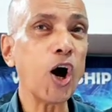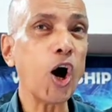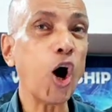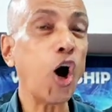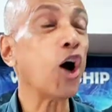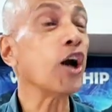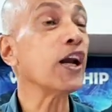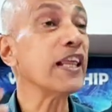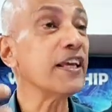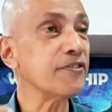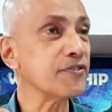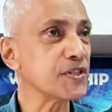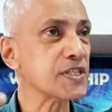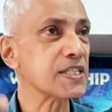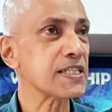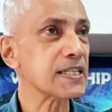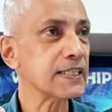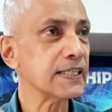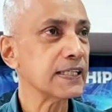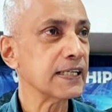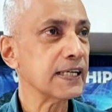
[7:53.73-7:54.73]

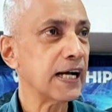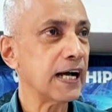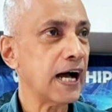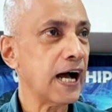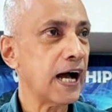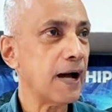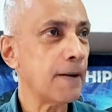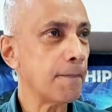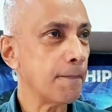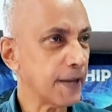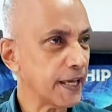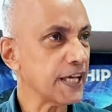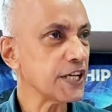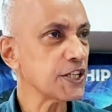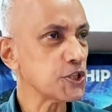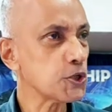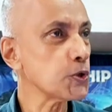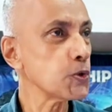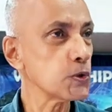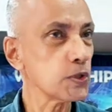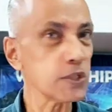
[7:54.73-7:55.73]
olives begin
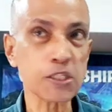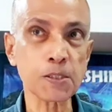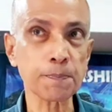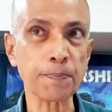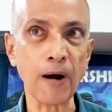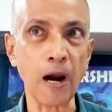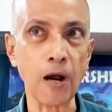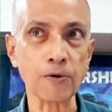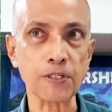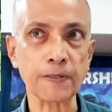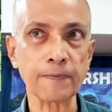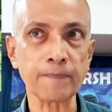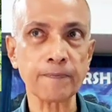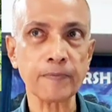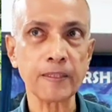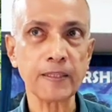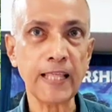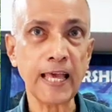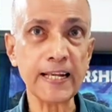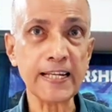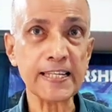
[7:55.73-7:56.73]
to sprout.
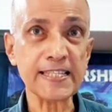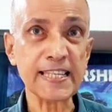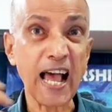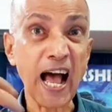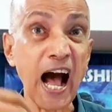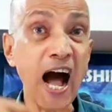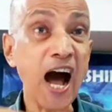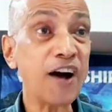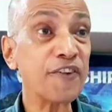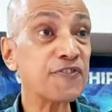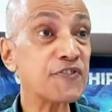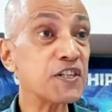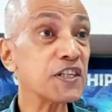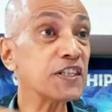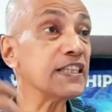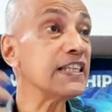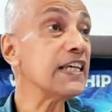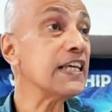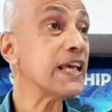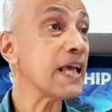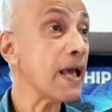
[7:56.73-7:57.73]
That is after
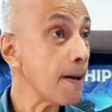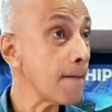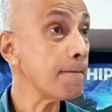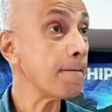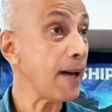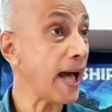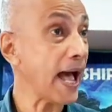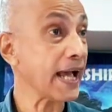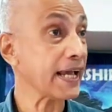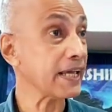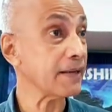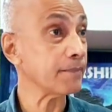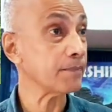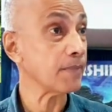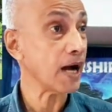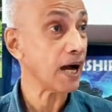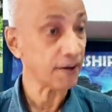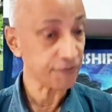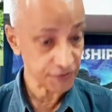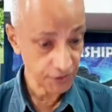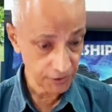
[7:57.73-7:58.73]
the pagan,
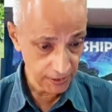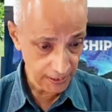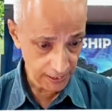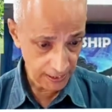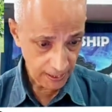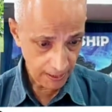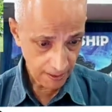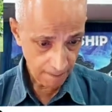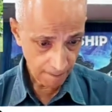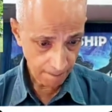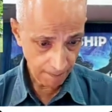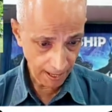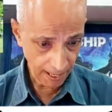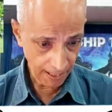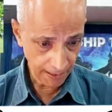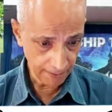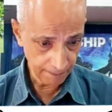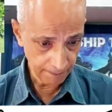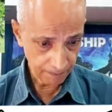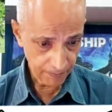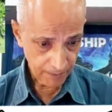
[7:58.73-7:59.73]
after the
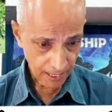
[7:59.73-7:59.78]
pagan.